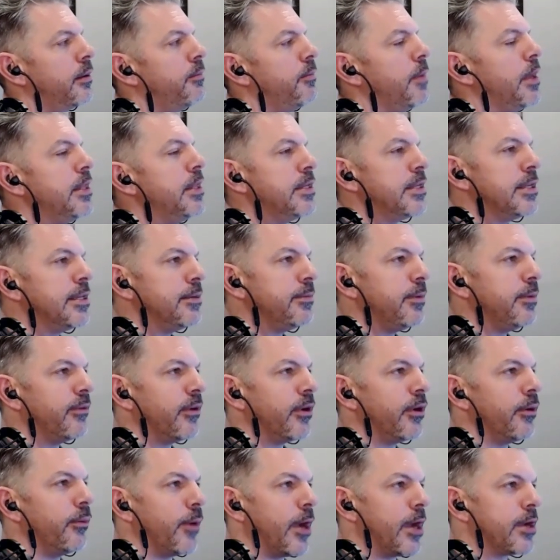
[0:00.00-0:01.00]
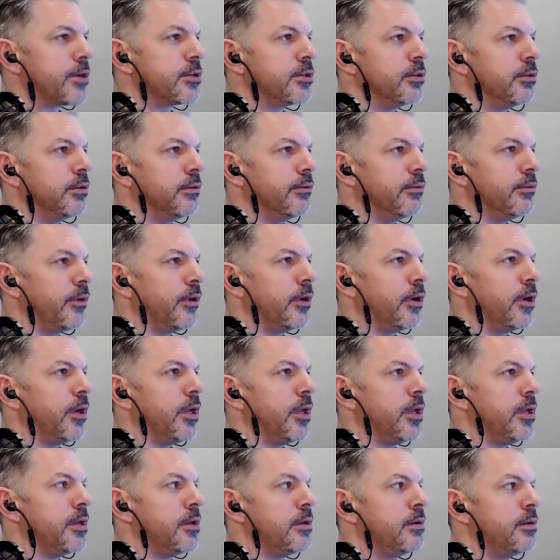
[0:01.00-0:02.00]
men tend to be very rational
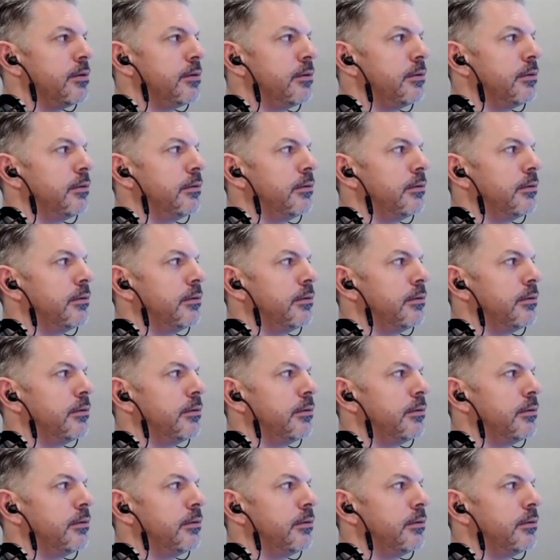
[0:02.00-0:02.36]
very